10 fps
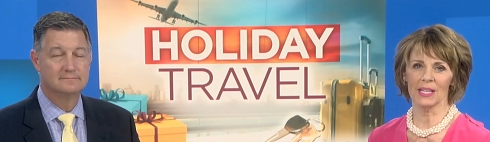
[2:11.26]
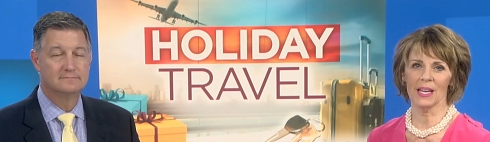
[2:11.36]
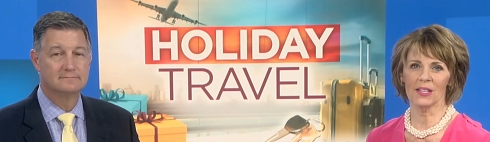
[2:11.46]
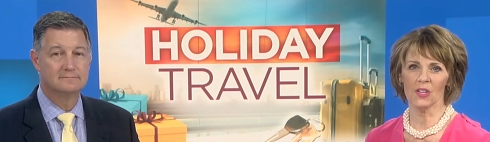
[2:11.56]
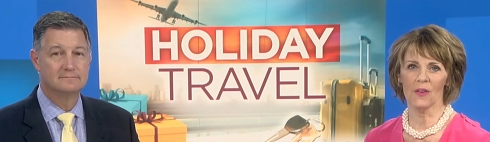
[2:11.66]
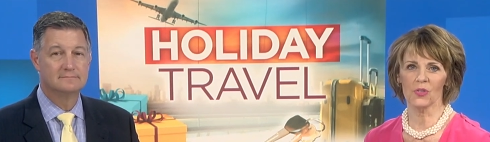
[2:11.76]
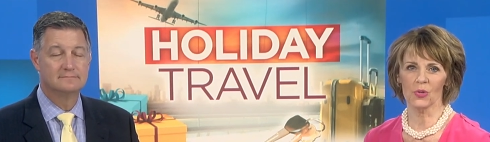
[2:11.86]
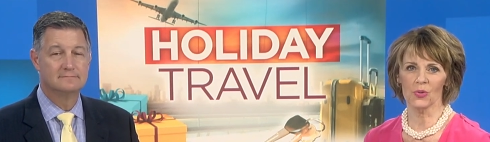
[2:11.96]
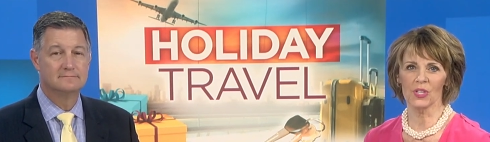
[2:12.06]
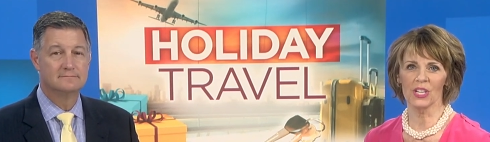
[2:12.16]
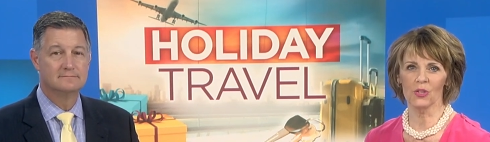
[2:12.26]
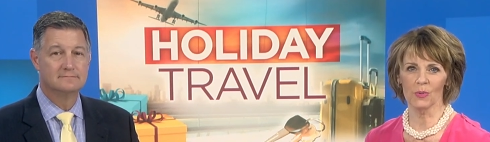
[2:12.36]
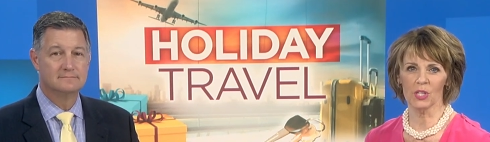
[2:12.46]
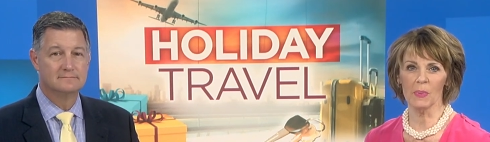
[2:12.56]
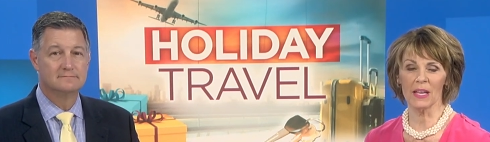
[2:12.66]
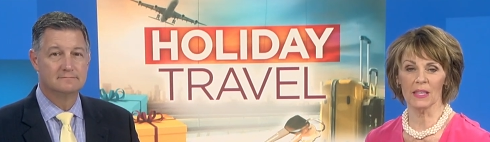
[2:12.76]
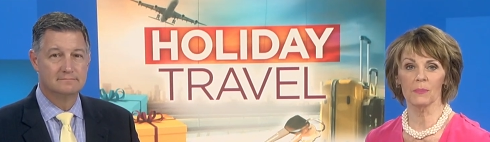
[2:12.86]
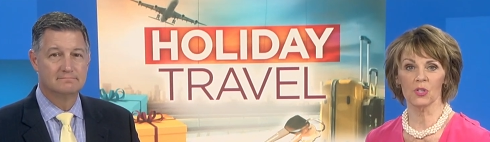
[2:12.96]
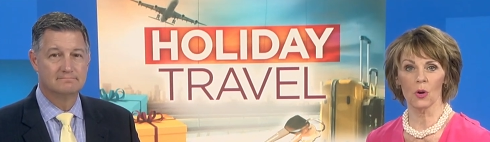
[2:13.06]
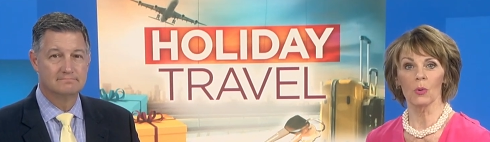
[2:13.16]
Speaker 1: in case officers need to inspect
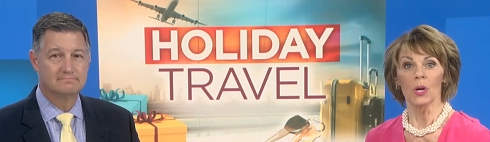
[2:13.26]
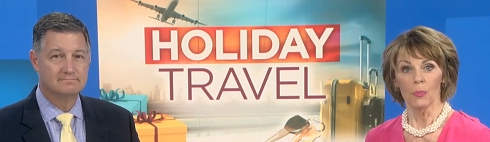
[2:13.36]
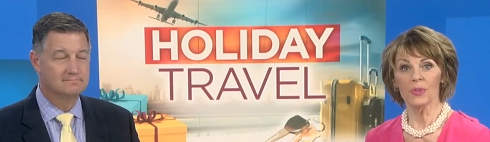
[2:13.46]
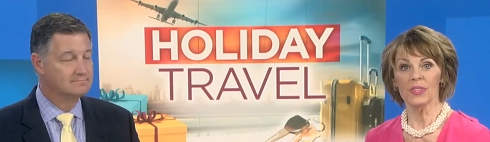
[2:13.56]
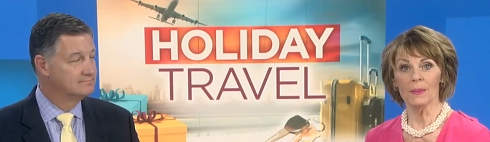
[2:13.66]
them. So put